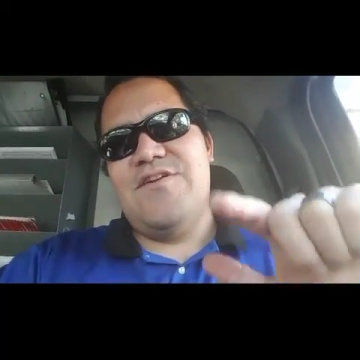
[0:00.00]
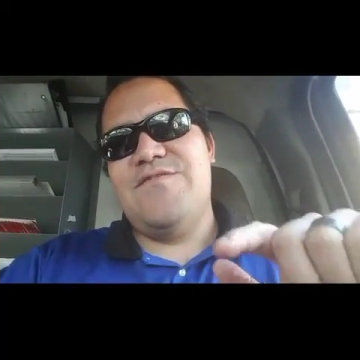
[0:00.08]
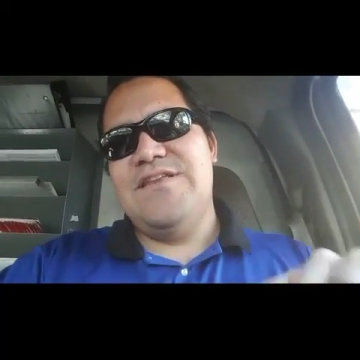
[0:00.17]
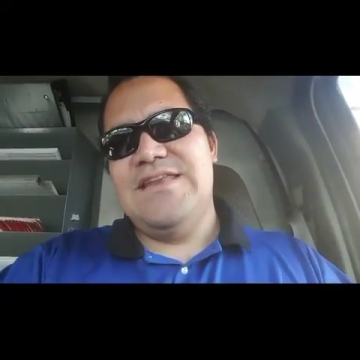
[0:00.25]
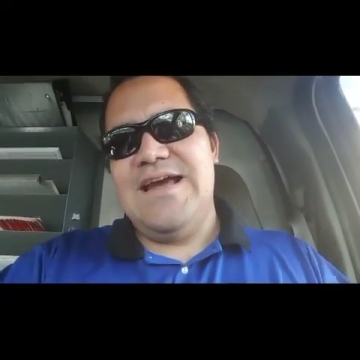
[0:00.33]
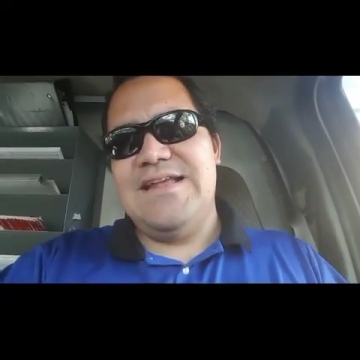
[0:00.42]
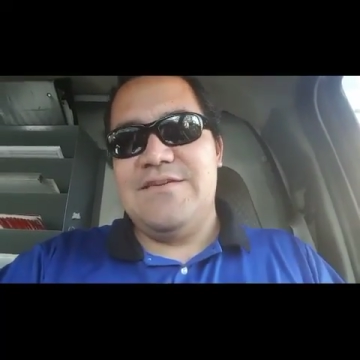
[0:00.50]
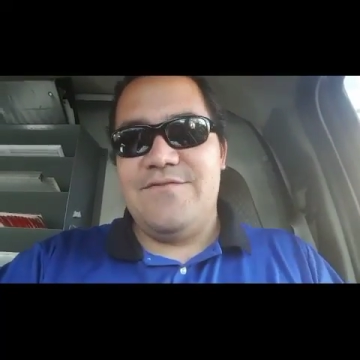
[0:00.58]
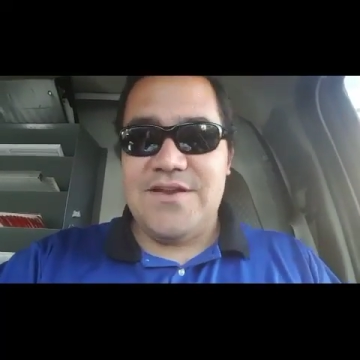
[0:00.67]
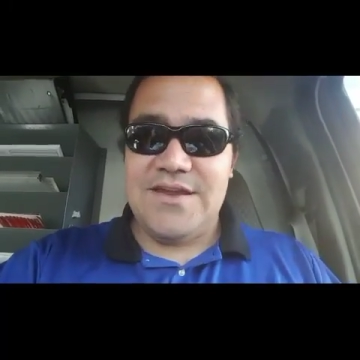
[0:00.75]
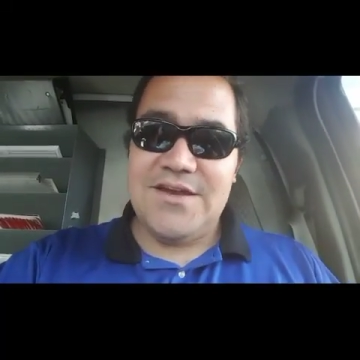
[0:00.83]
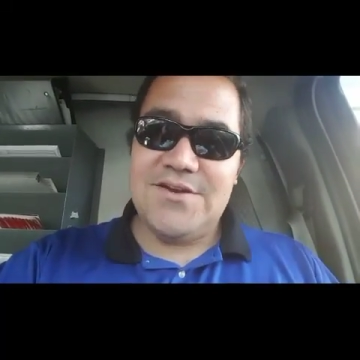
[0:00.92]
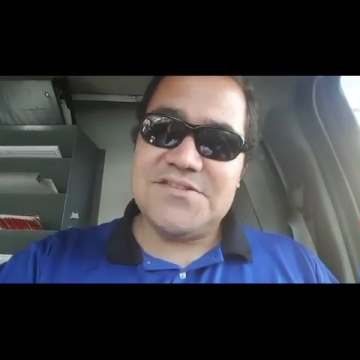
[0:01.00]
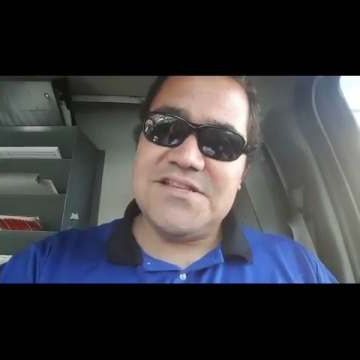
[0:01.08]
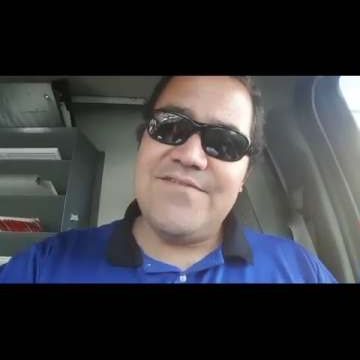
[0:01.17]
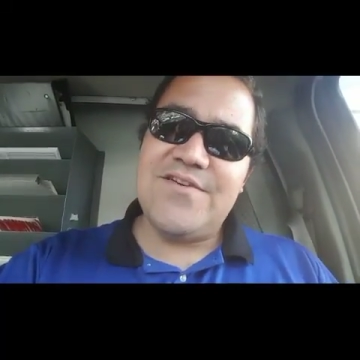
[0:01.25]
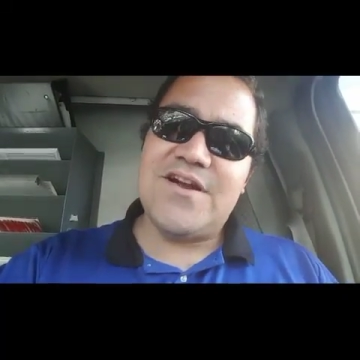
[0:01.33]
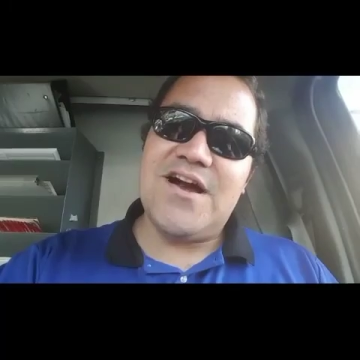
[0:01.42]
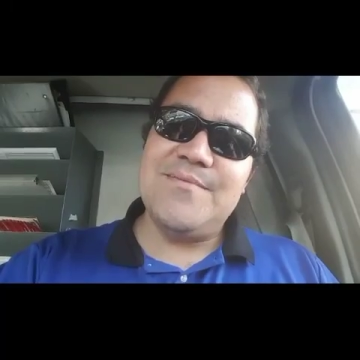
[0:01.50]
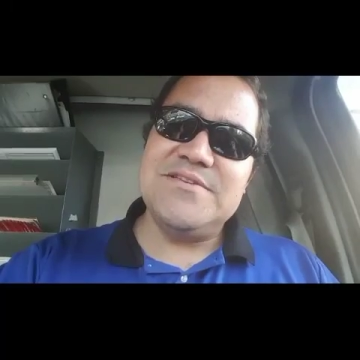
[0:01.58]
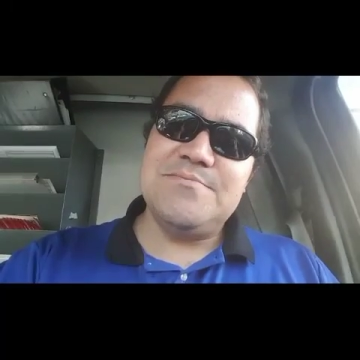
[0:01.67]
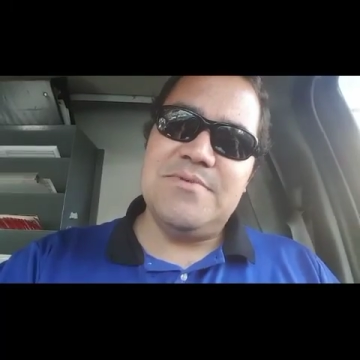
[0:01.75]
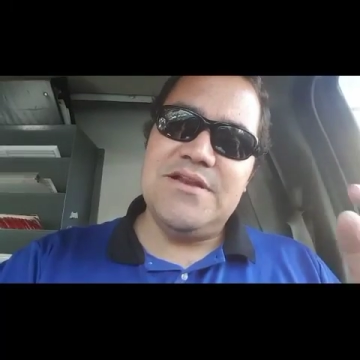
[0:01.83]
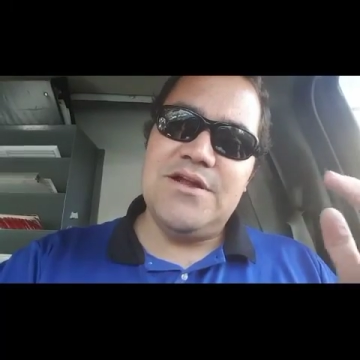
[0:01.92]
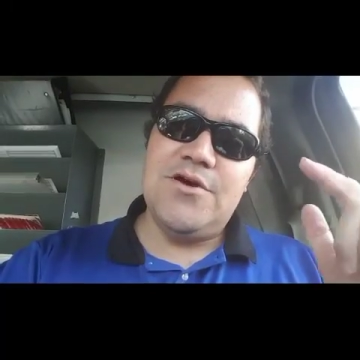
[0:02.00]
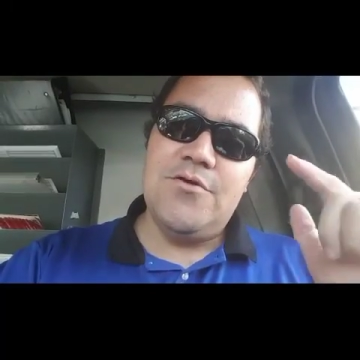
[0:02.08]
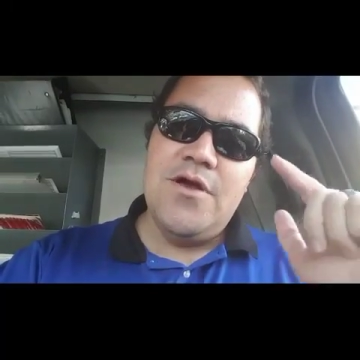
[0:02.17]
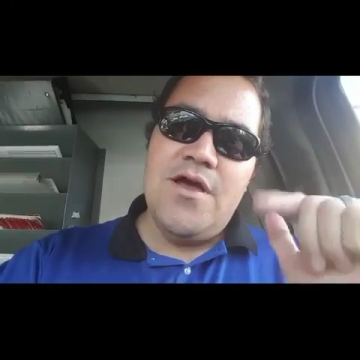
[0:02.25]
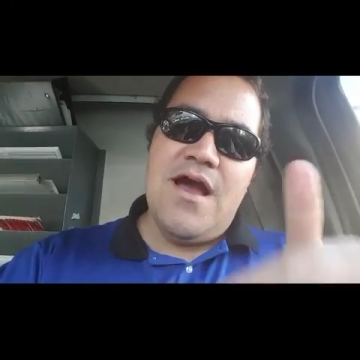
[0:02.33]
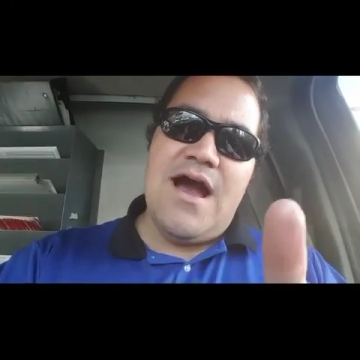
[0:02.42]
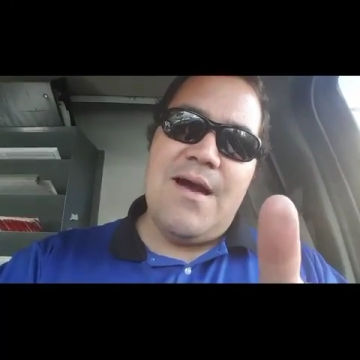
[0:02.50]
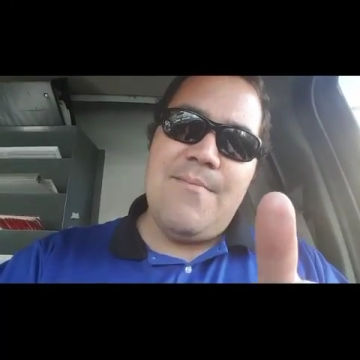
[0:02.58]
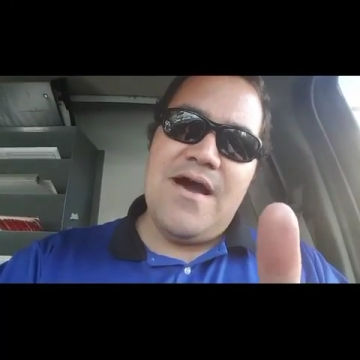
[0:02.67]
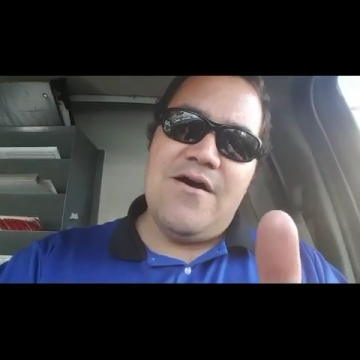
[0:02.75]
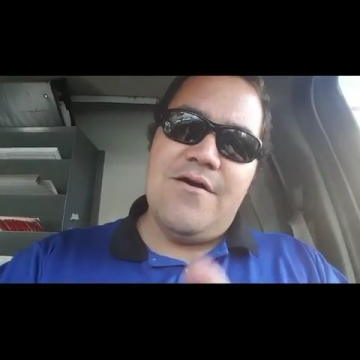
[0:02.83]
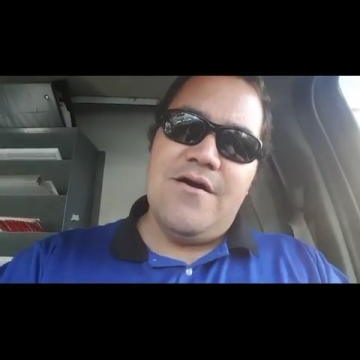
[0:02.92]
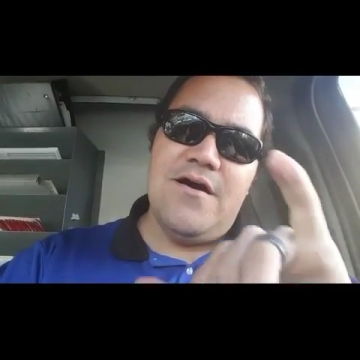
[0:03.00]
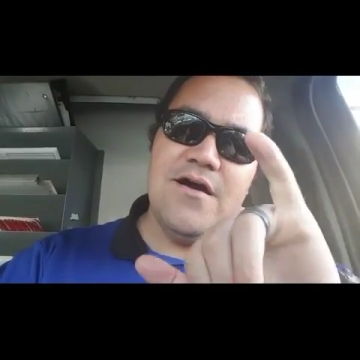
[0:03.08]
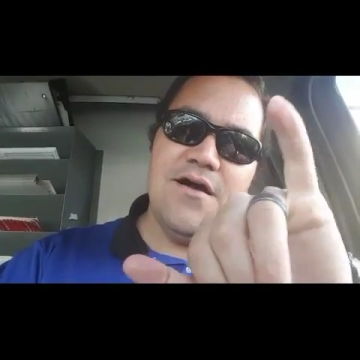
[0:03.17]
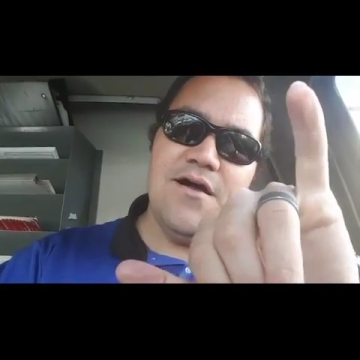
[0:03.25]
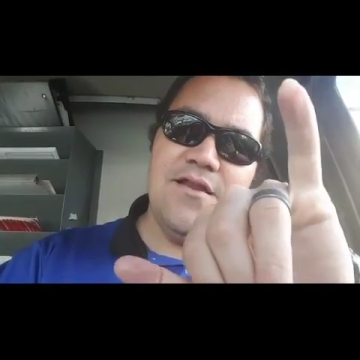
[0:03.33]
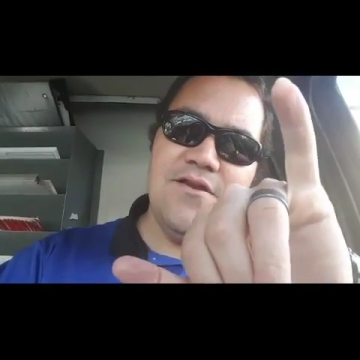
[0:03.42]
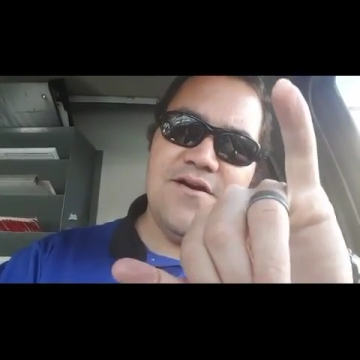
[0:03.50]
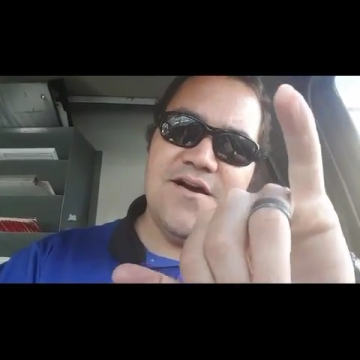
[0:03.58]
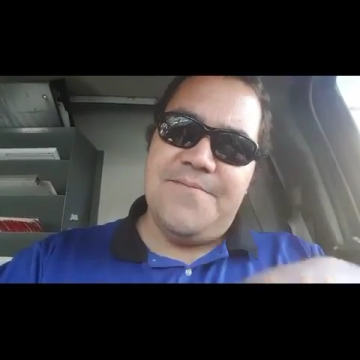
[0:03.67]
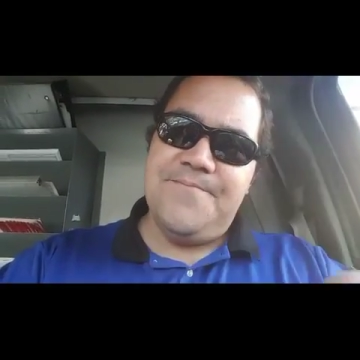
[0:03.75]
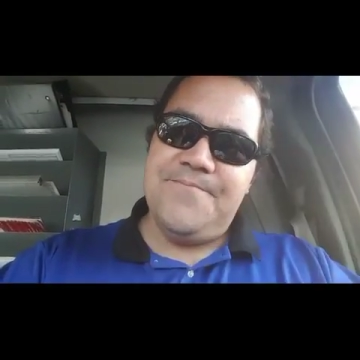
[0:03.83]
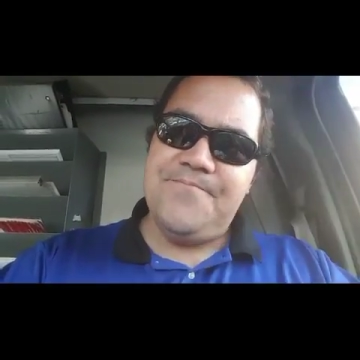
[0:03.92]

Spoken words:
If you like the videos, leave your comments below. I'm out. Aloha.